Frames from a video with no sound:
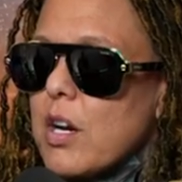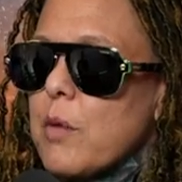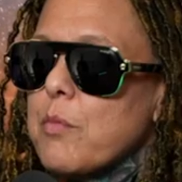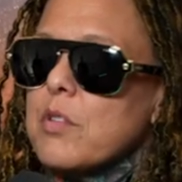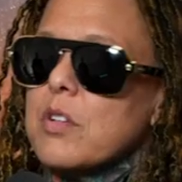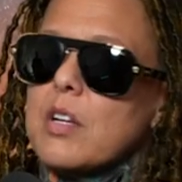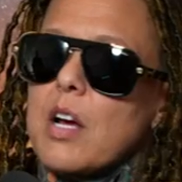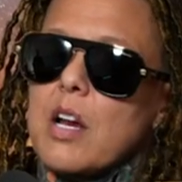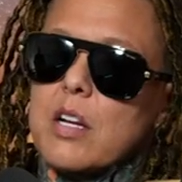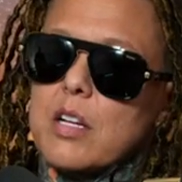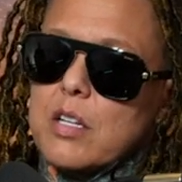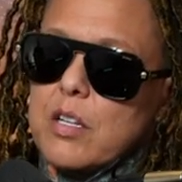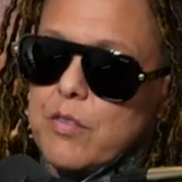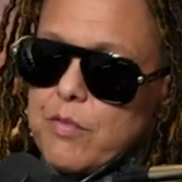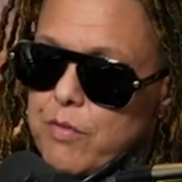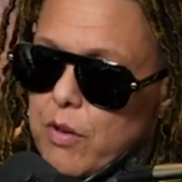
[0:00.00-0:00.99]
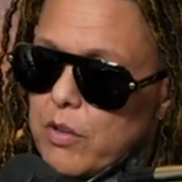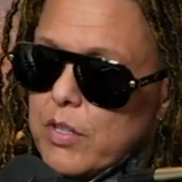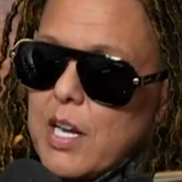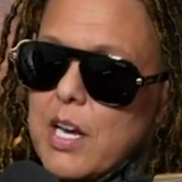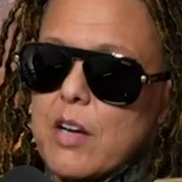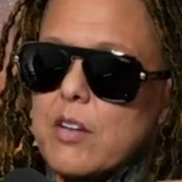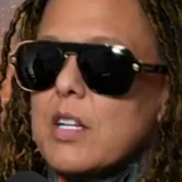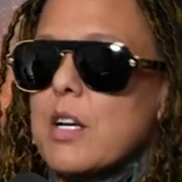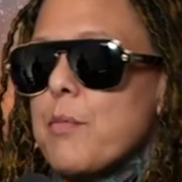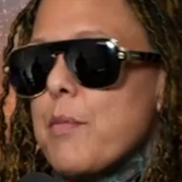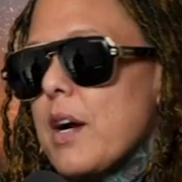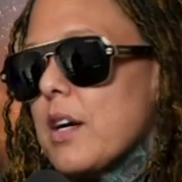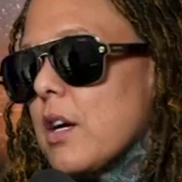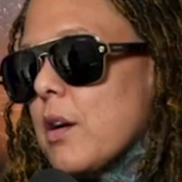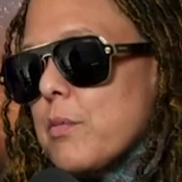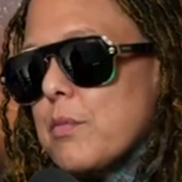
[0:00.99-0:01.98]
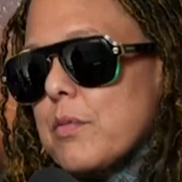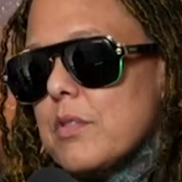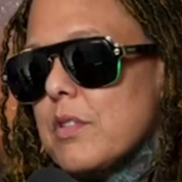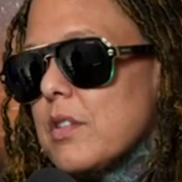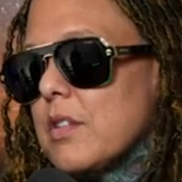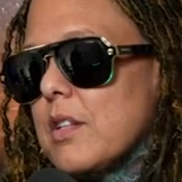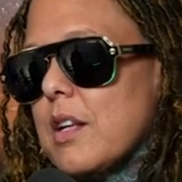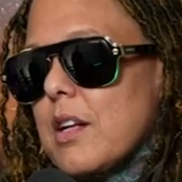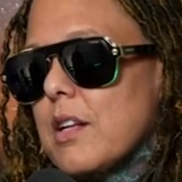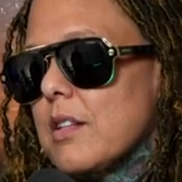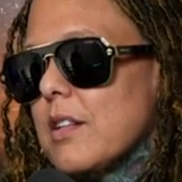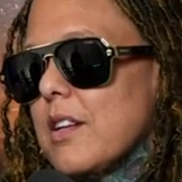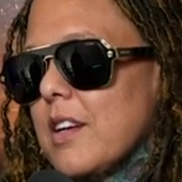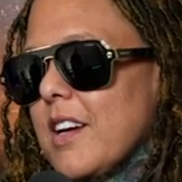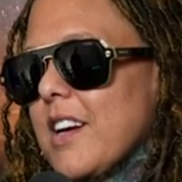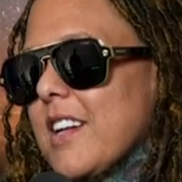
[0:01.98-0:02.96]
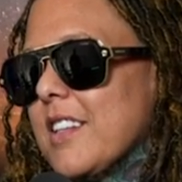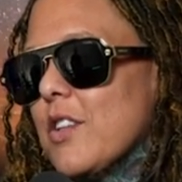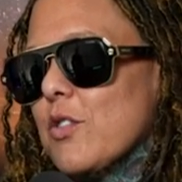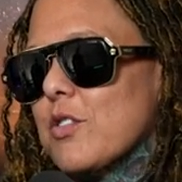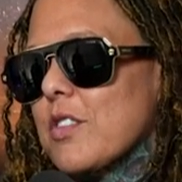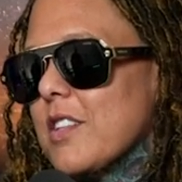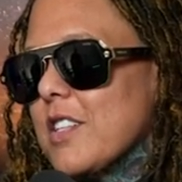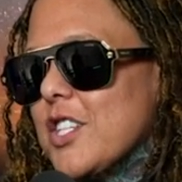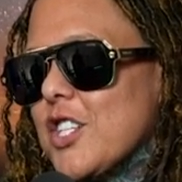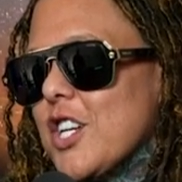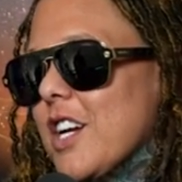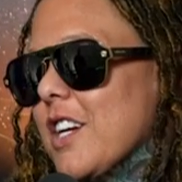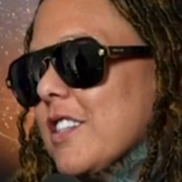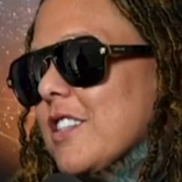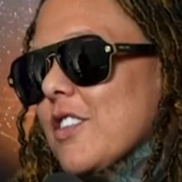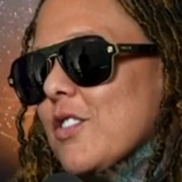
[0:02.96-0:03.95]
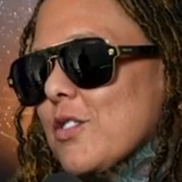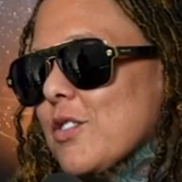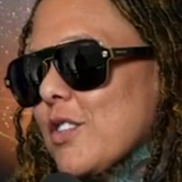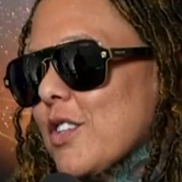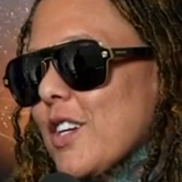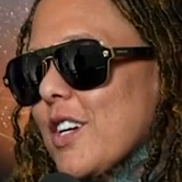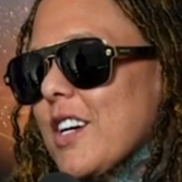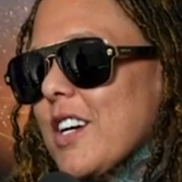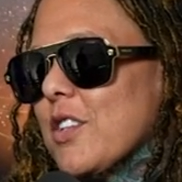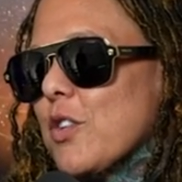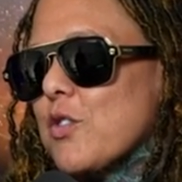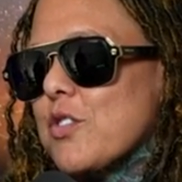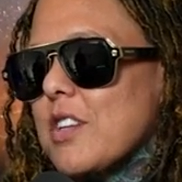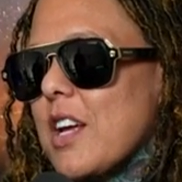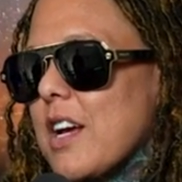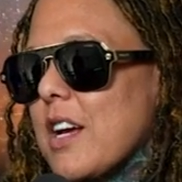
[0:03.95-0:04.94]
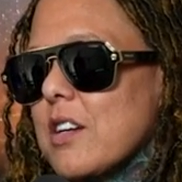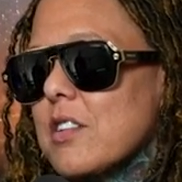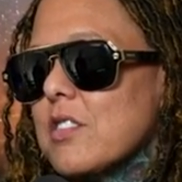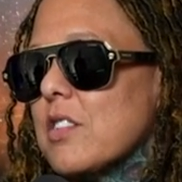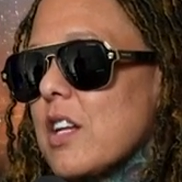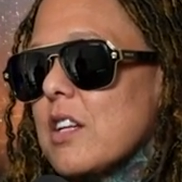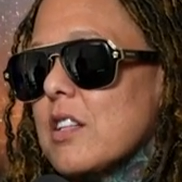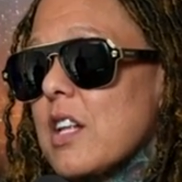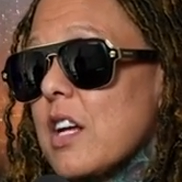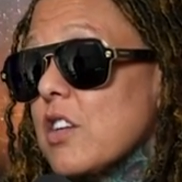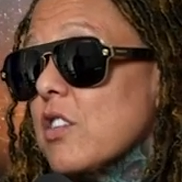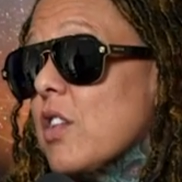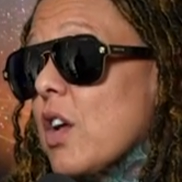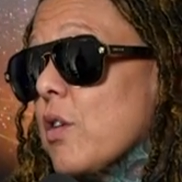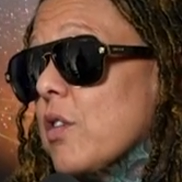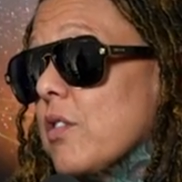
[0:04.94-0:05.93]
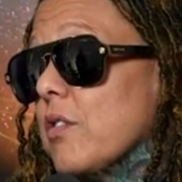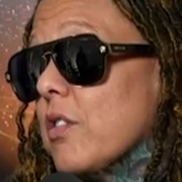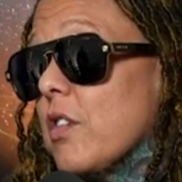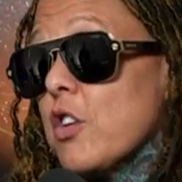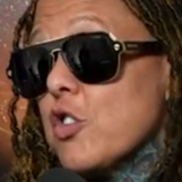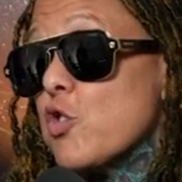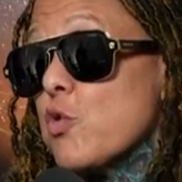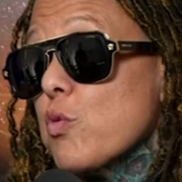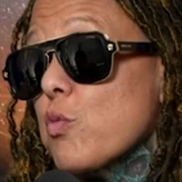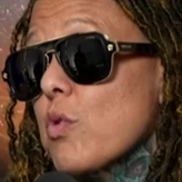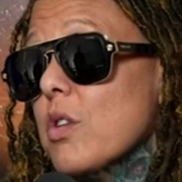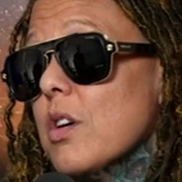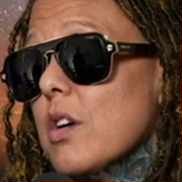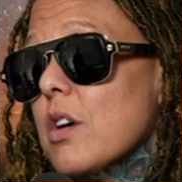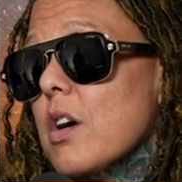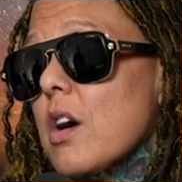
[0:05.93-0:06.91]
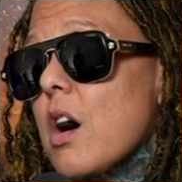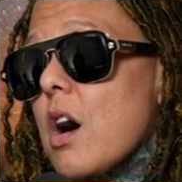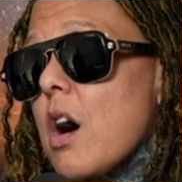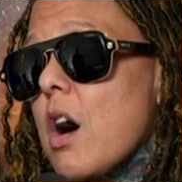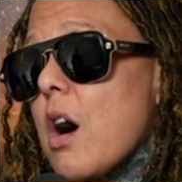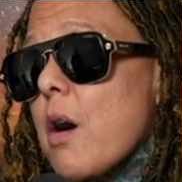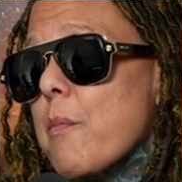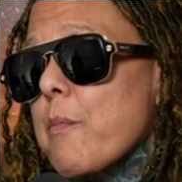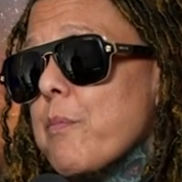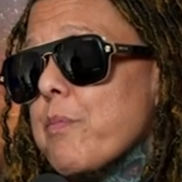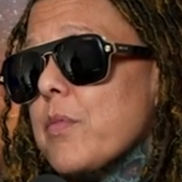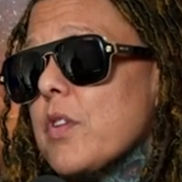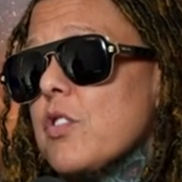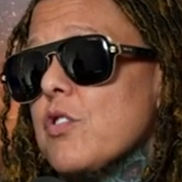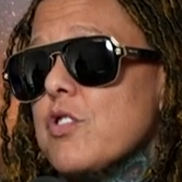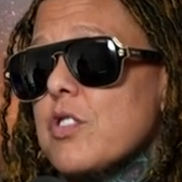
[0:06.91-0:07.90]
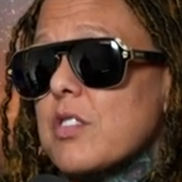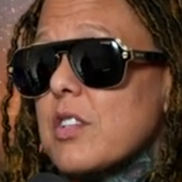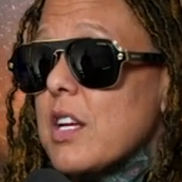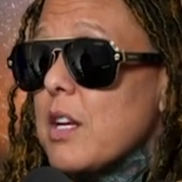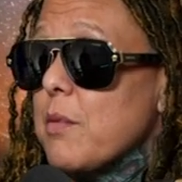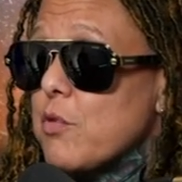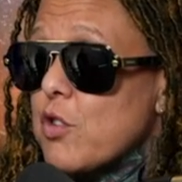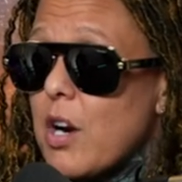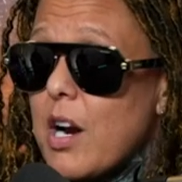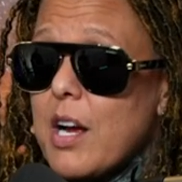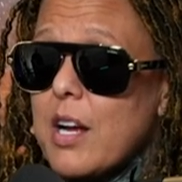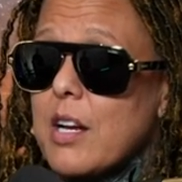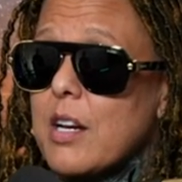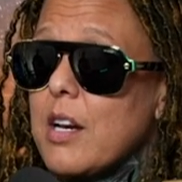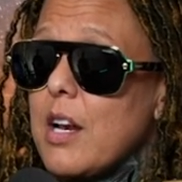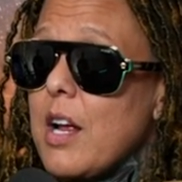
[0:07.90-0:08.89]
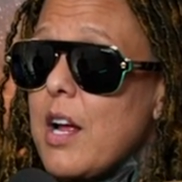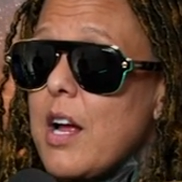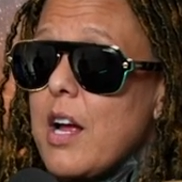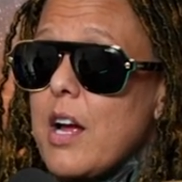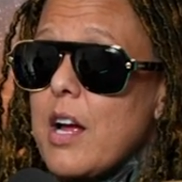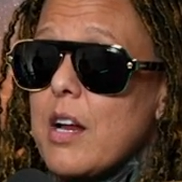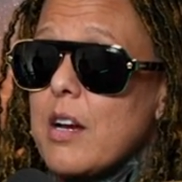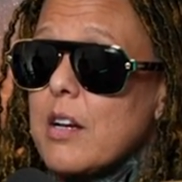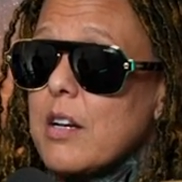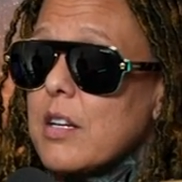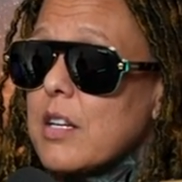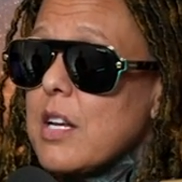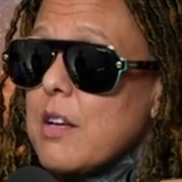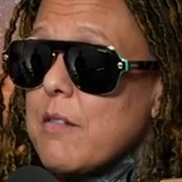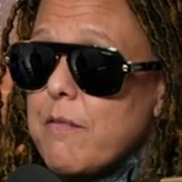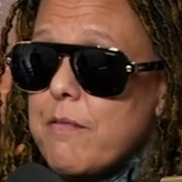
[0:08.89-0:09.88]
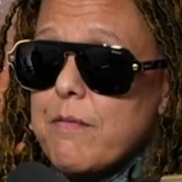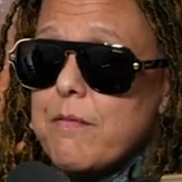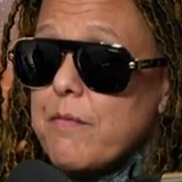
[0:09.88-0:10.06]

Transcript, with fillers: it up you just gotta fall down get back up it's that those cliches those yep. those sayings they they they are true mm-hmm. um you just keep trying and keep